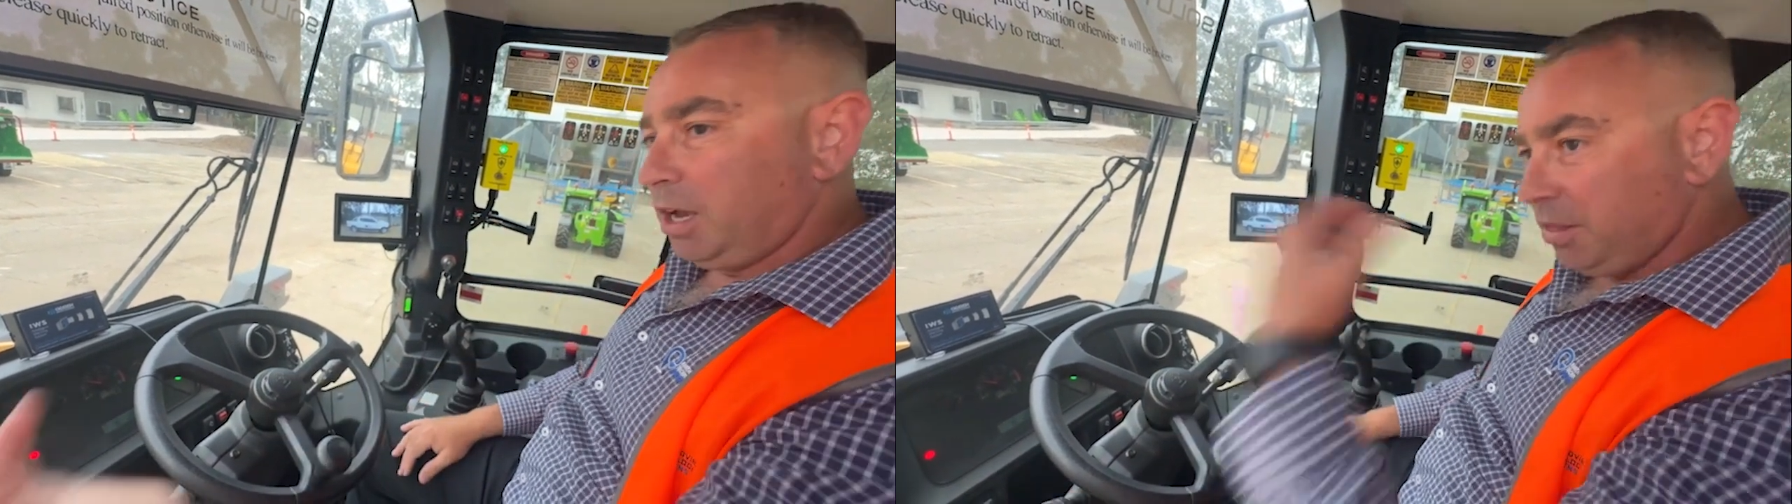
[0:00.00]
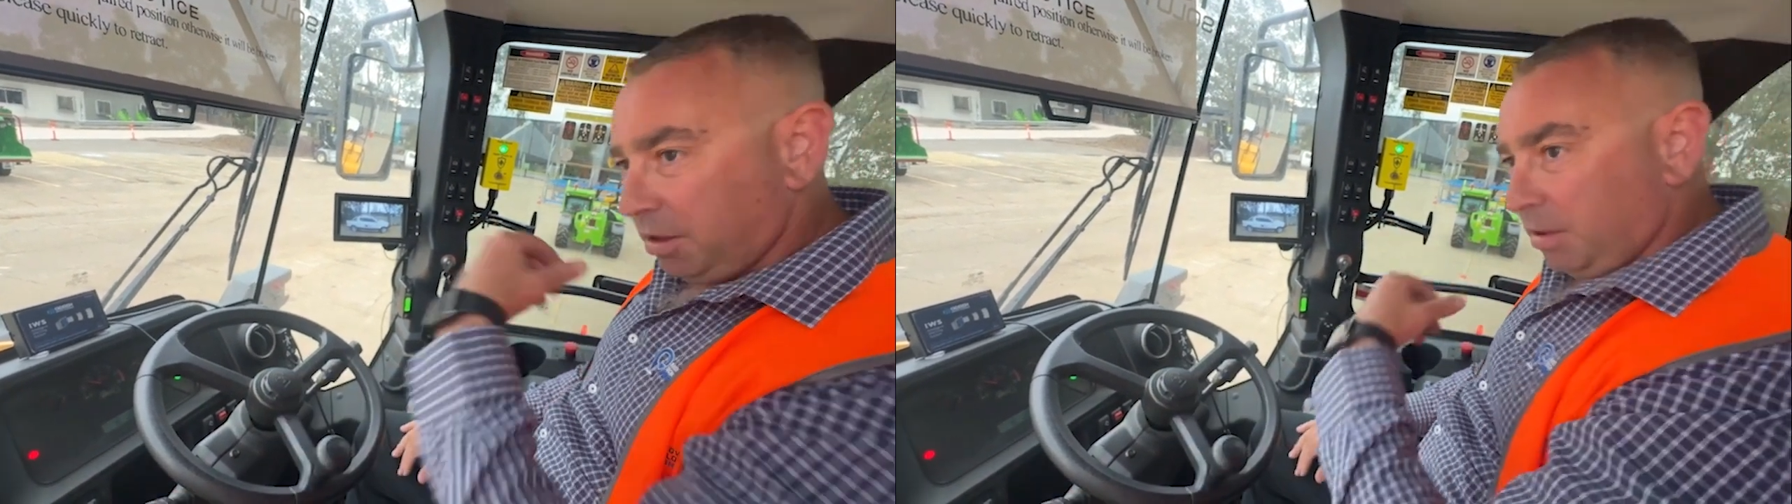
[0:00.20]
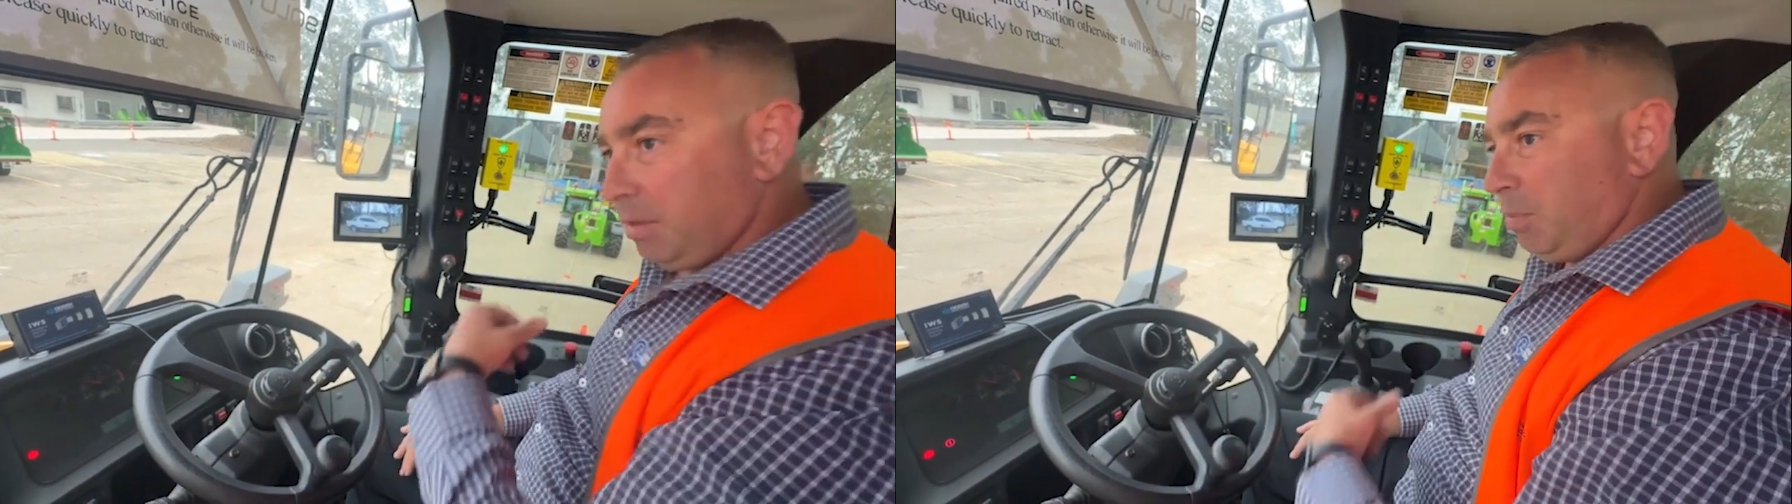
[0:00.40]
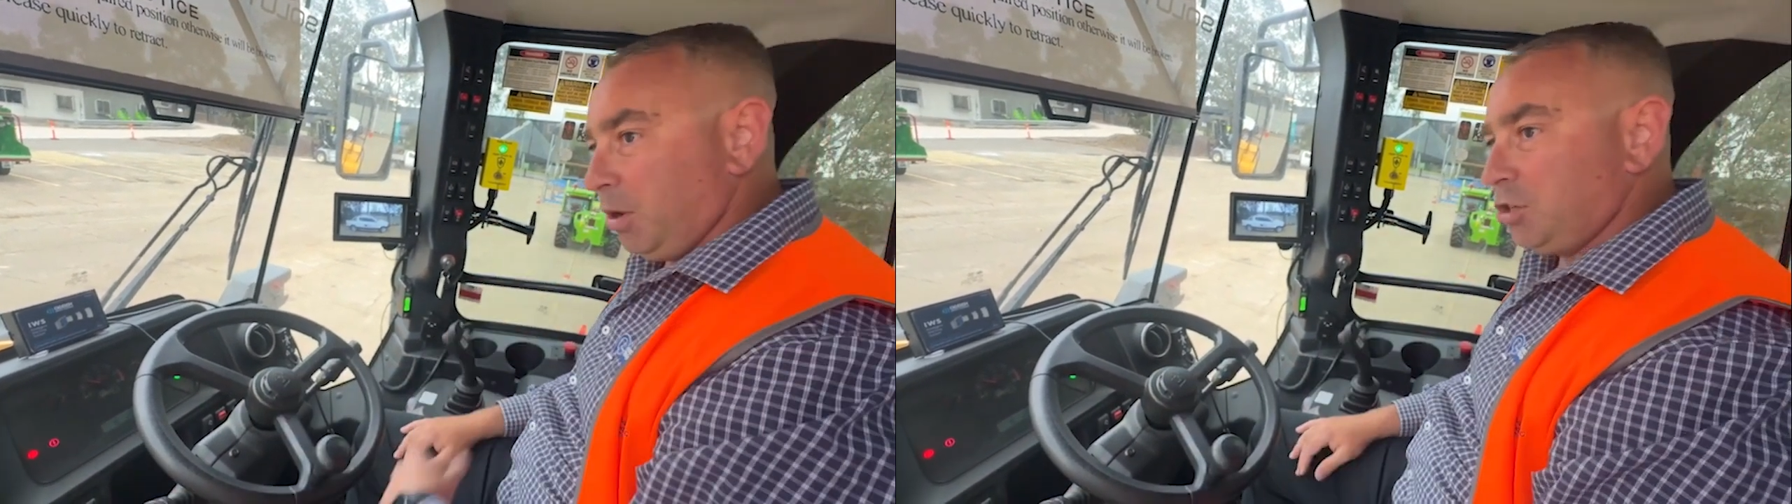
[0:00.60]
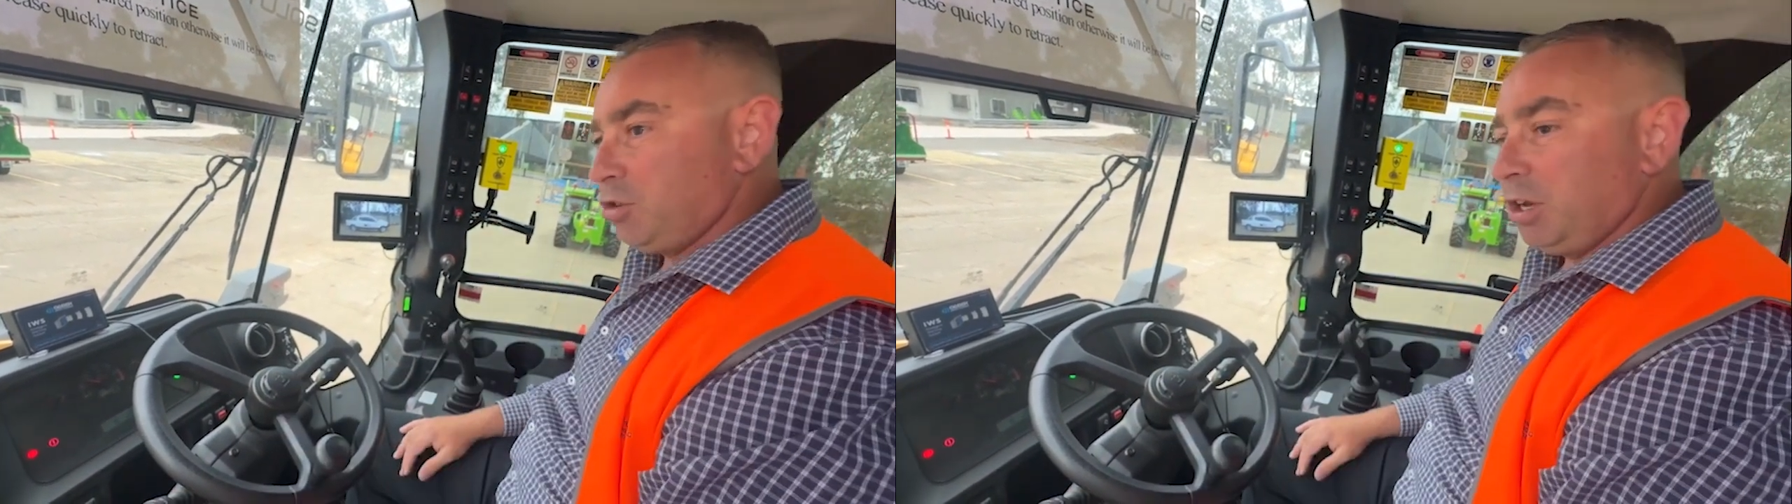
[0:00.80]
and the
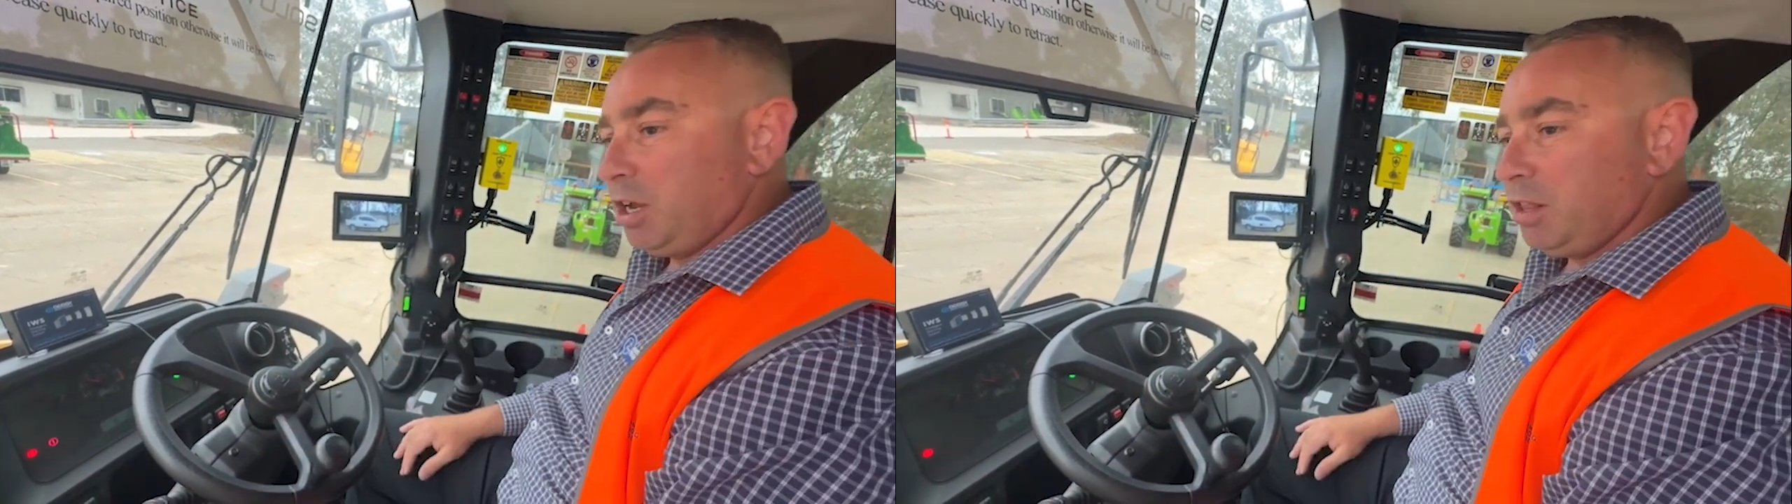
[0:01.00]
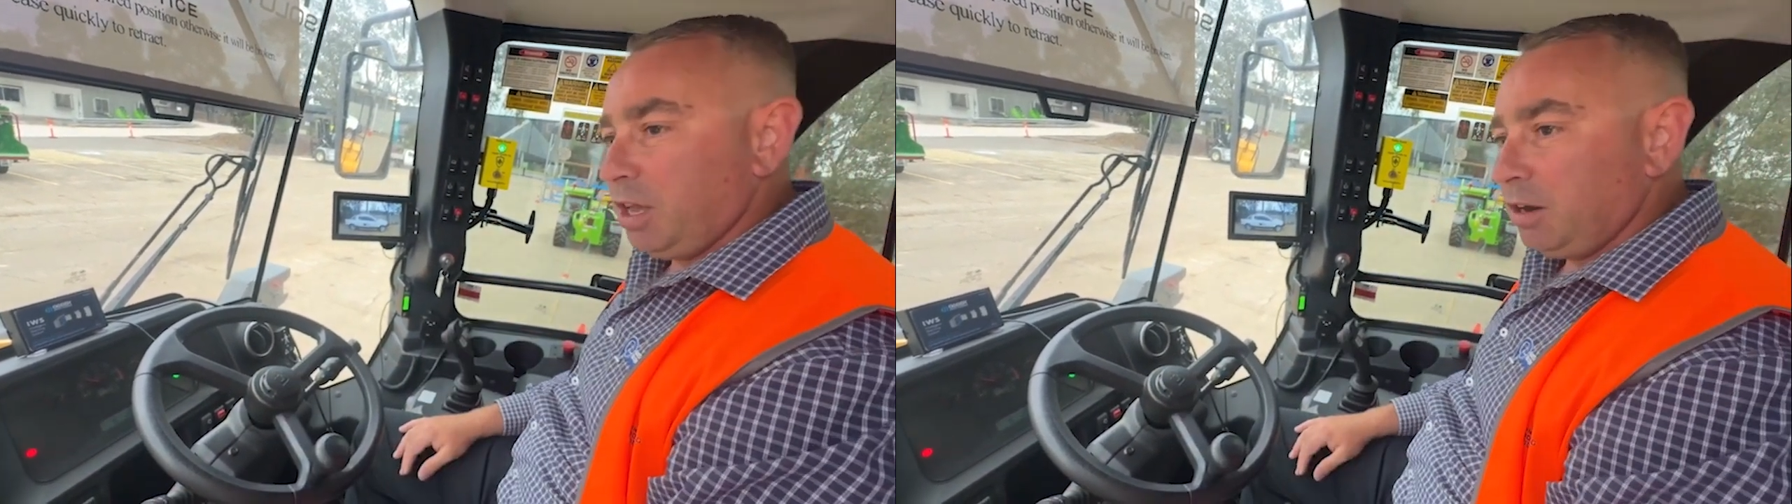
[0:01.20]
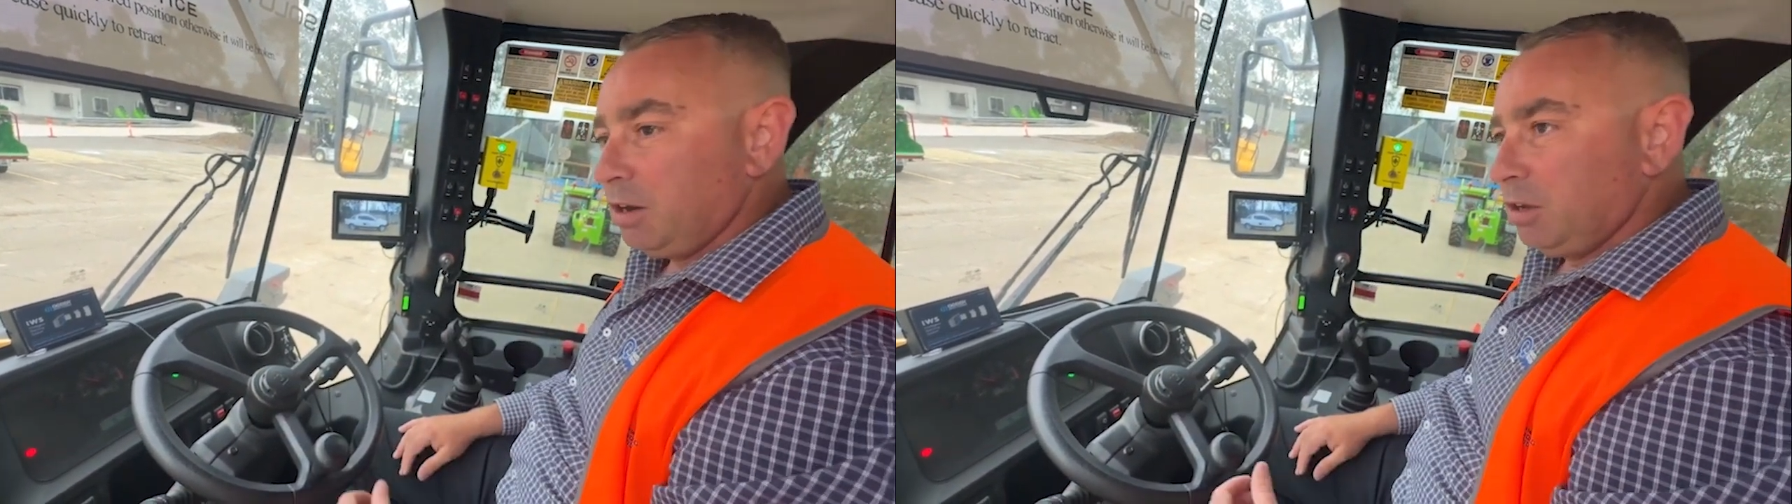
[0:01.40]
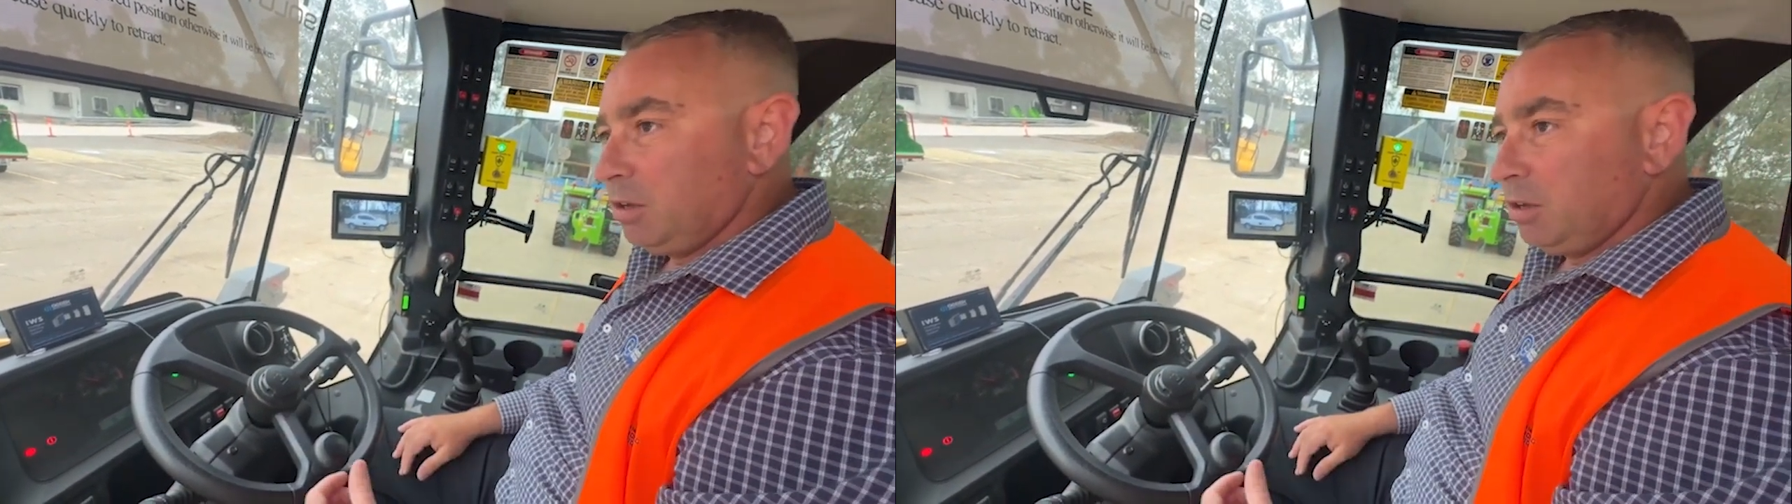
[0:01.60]
pedestrian can then